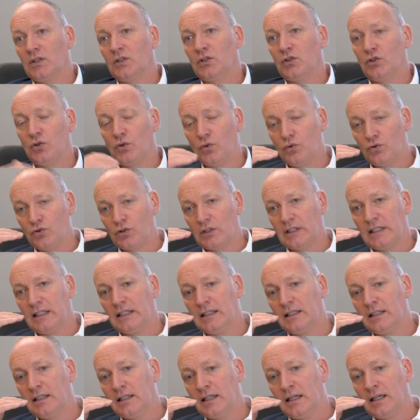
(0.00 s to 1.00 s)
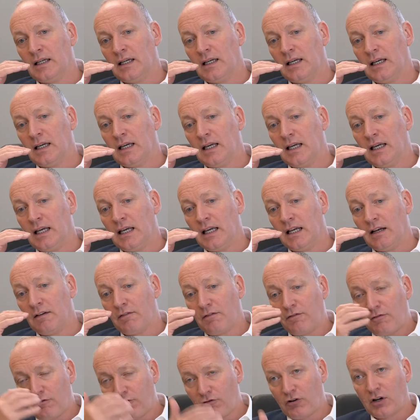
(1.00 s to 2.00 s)
usually in
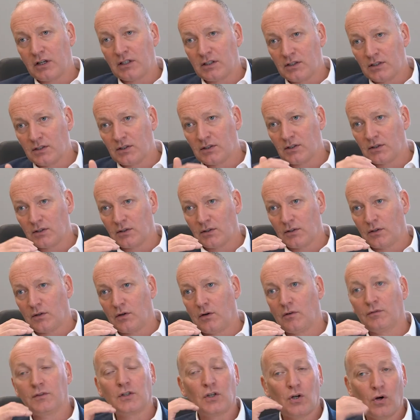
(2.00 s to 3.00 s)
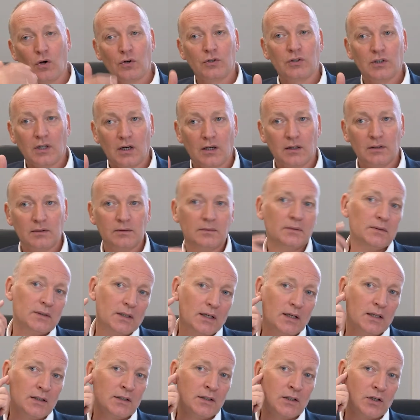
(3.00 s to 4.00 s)
front of the condyle.
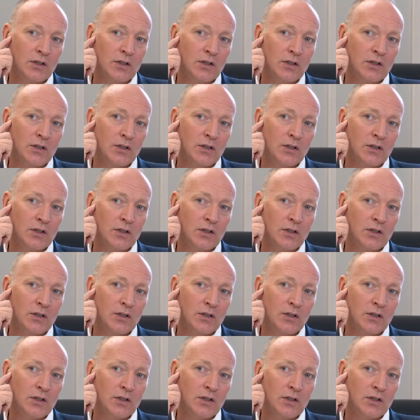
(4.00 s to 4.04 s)
And